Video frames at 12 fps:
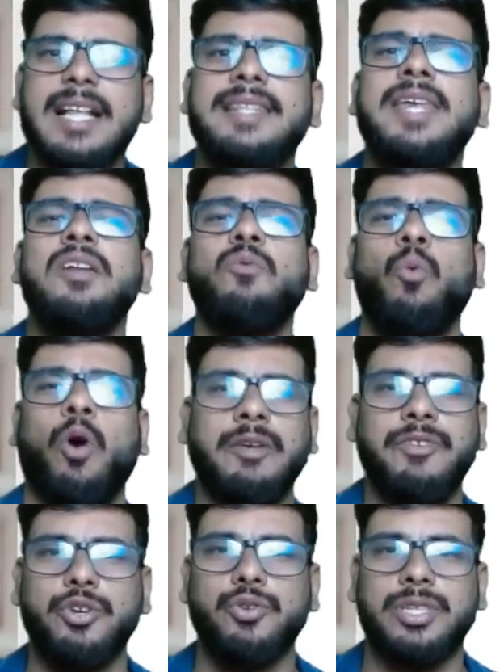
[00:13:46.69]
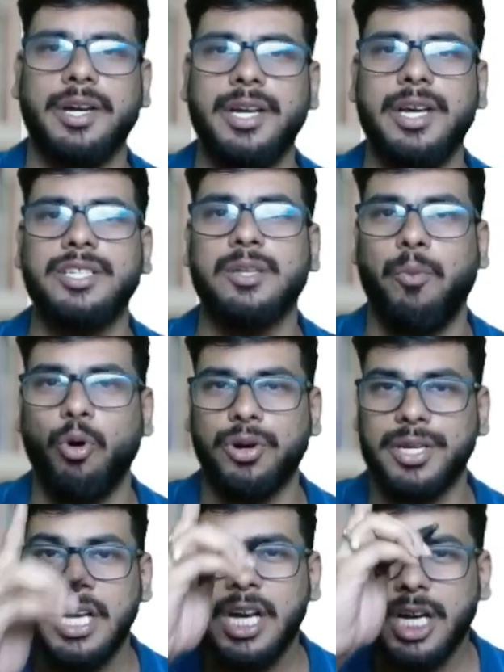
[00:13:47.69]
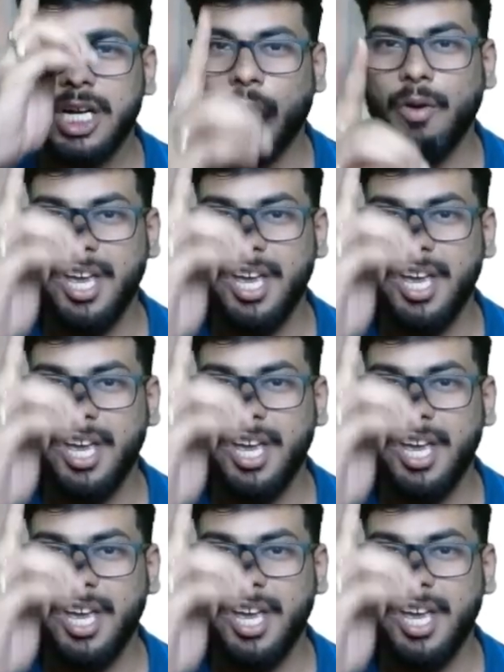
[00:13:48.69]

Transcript: Then whatever you study is a bonus. Now,